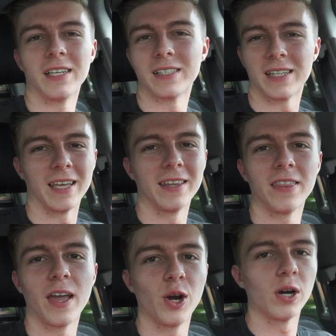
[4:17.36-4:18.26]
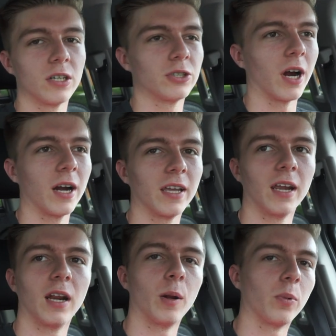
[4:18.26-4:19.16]
He's in there trying to get
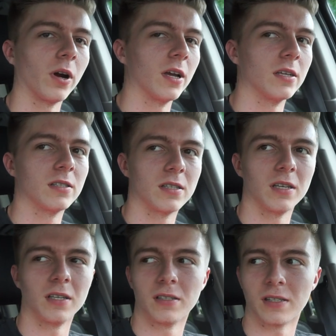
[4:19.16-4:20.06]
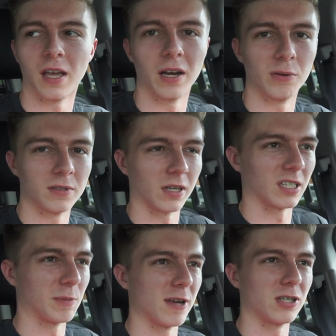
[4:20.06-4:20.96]
it appraised. He said it was like a
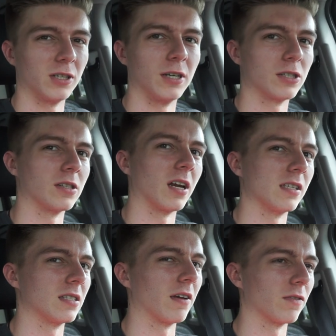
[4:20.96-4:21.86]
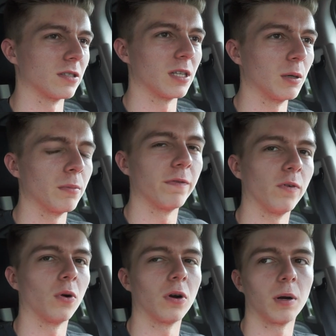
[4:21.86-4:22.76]
special edition that he's never seen
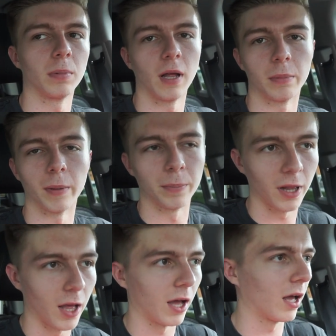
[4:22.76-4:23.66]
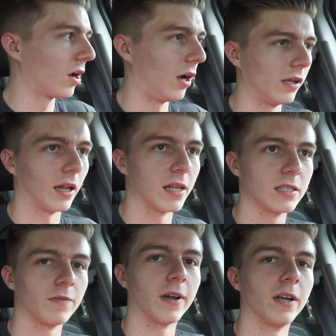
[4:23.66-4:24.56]
before, blah blah blah, all that
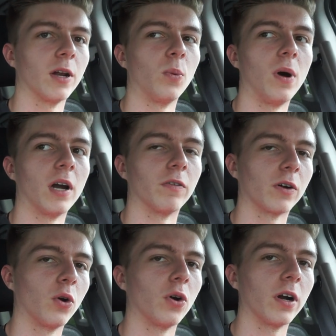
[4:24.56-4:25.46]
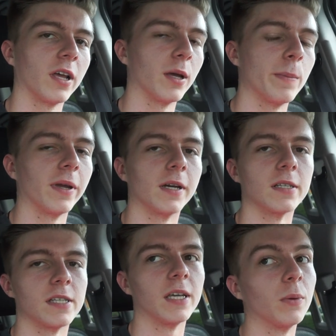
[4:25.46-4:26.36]
stuff. I didn't want to record him
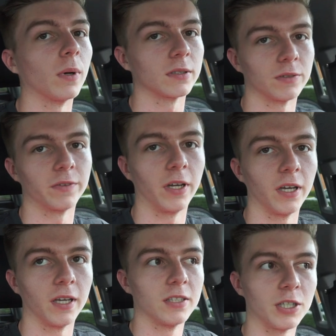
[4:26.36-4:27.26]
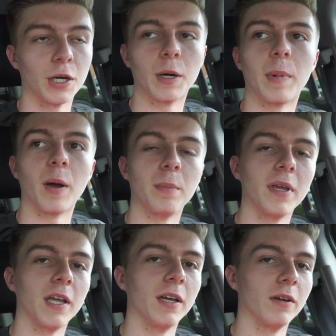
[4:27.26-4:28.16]
because he wasn't really sure about
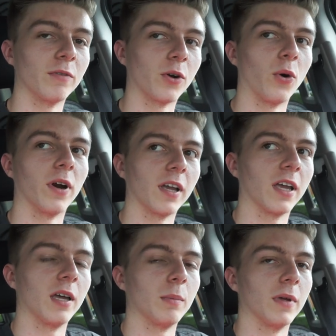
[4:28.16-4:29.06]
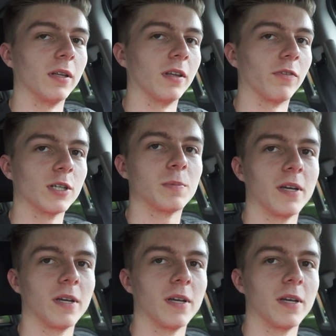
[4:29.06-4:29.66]
me recording him in the first